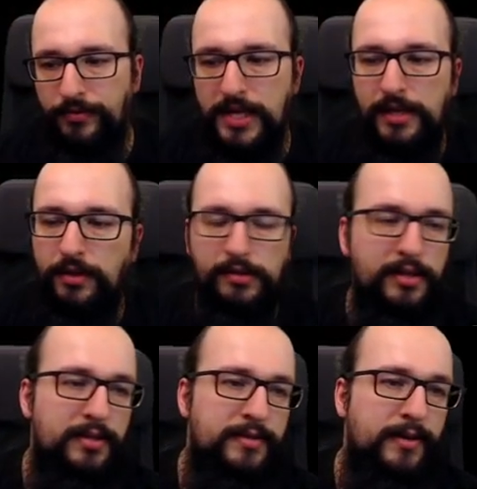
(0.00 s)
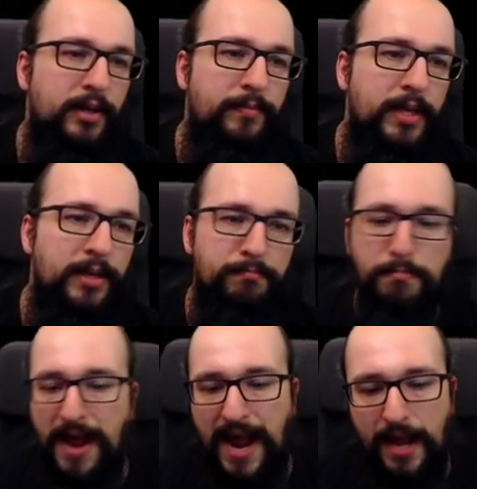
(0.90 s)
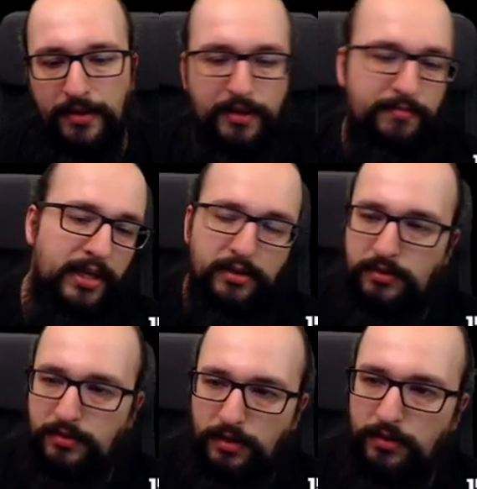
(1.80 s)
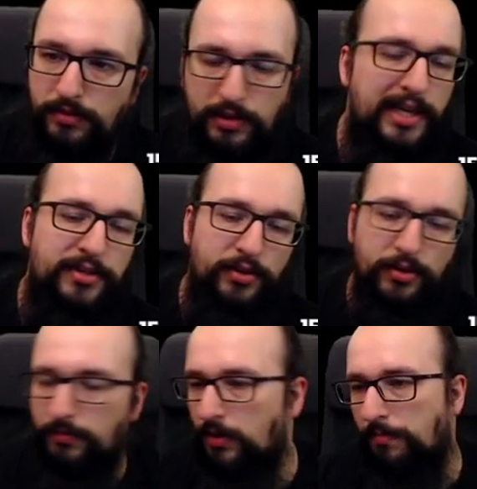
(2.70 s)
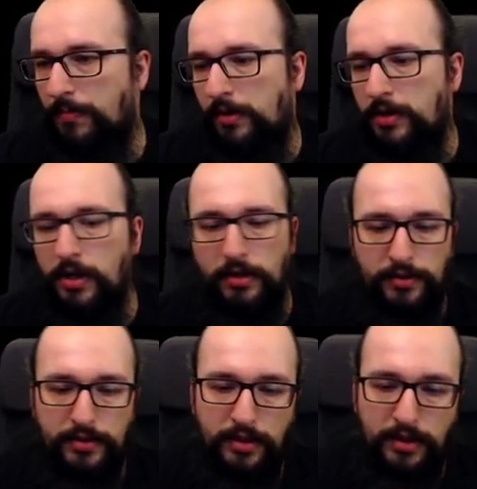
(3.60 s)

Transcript: B doesn't necessarily mean bad. It means you know lesser compared to the others.